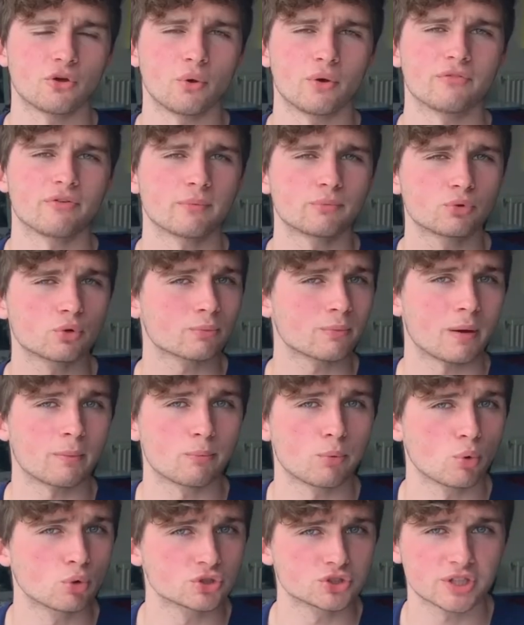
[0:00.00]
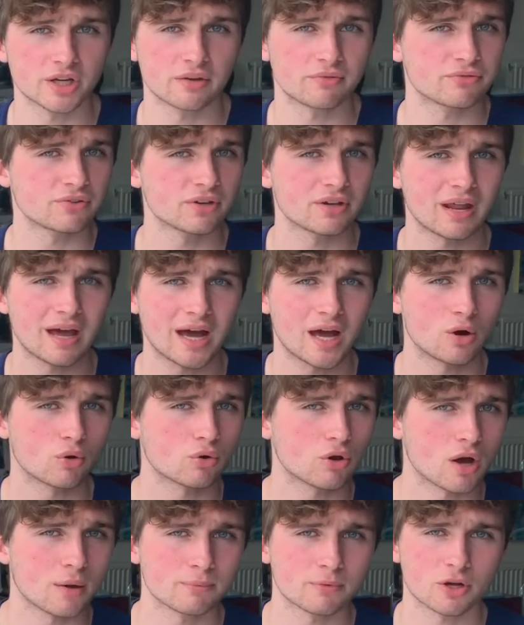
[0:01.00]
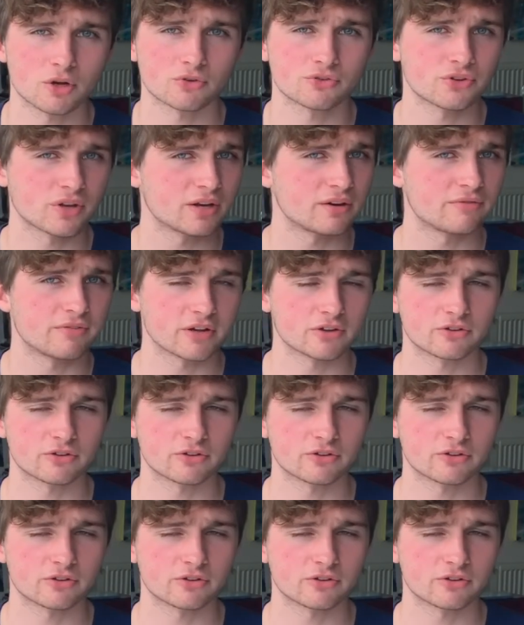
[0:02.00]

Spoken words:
if I'm talking about pore shift and how carbon dioxide affects